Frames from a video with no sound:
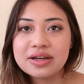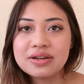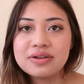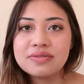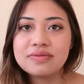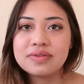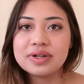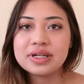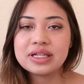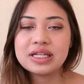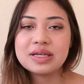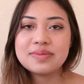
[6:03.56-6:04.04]
can
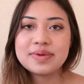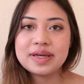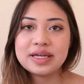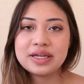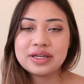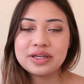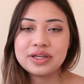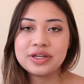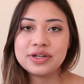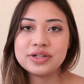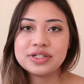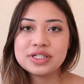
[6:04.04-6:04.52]
really make
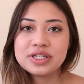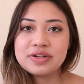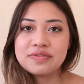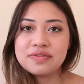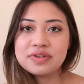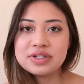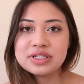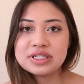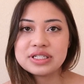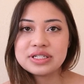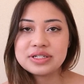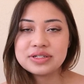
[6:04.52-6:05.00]
a huge
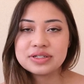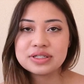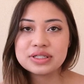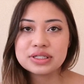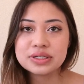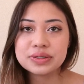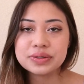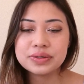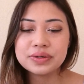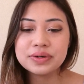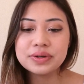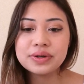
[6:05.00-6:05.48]
difference to your
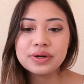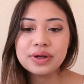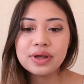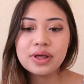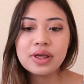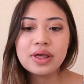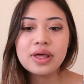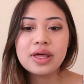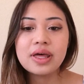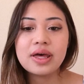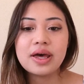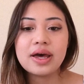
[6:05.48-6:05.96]
score.
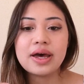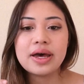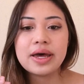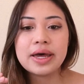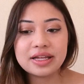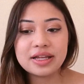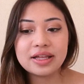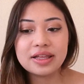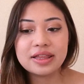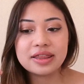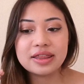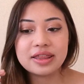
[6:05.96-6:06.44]

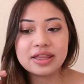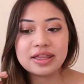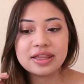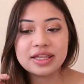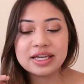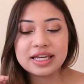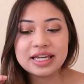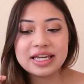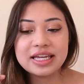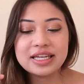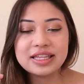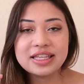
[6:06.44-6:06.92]
The
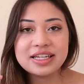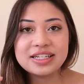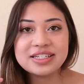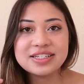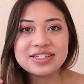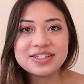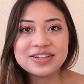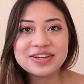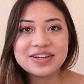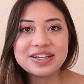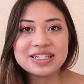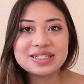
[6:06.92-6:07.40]
key thing to
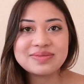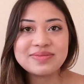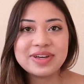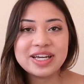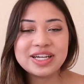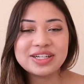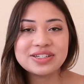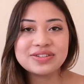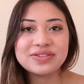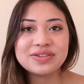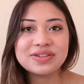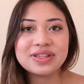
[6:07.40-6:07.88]
do is
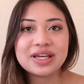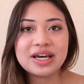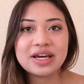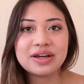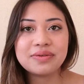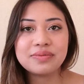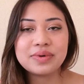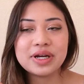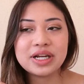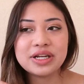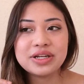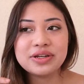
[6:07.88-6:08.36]
make sure
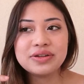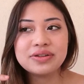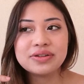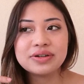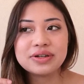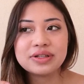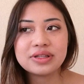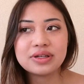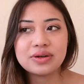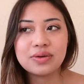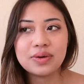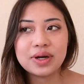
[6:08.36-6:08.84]
that when you
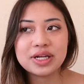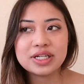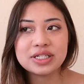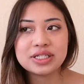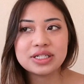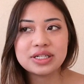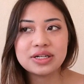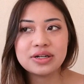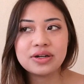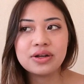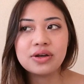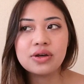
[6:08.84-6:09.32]
look at the
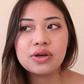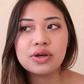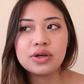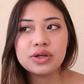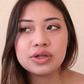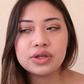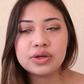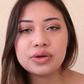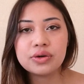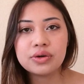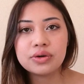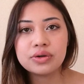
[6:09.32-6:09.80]
question,
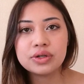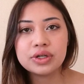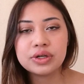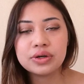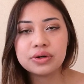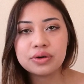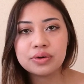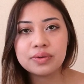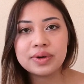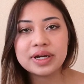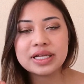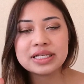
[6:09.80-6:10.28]
you
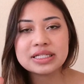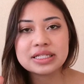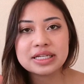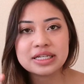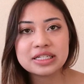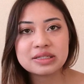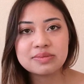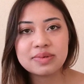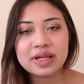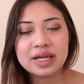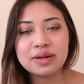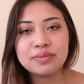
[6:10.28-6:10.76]
always
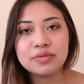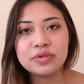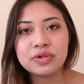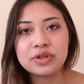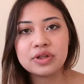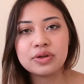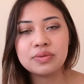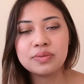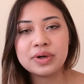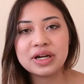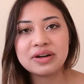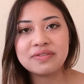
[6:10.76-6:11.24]
explain more
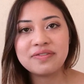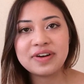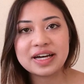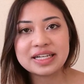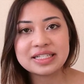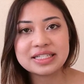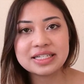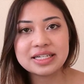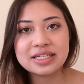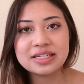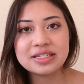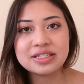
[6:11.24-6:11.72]
than one
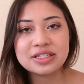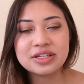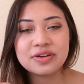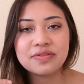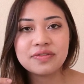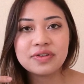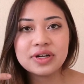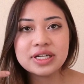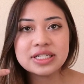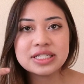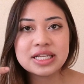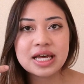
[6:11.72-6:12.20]
facet. So
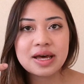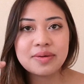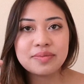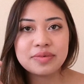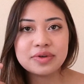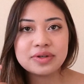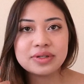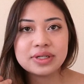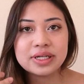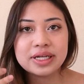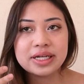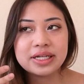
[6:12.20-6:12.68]
for
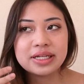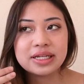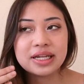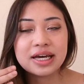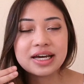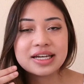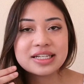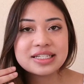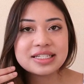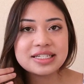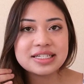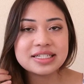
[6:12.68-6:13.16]
example, in
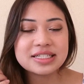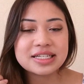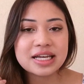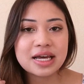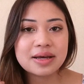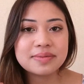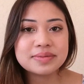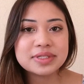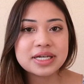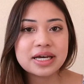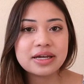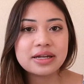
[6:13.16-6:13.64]
last year's
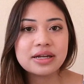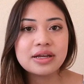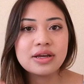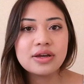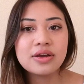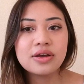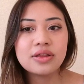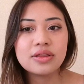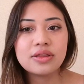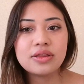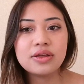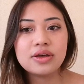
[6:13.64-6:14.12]
GAMSAT,
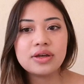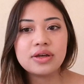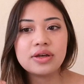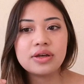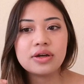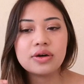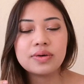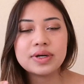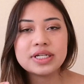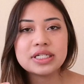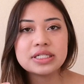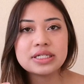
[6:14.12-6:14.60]
the
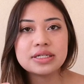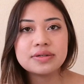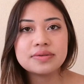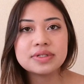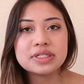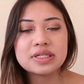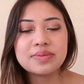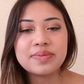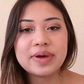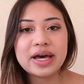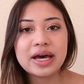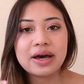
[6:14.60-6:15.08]
question
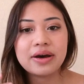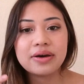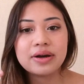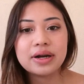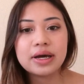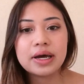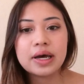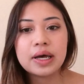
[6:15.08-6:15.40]
was about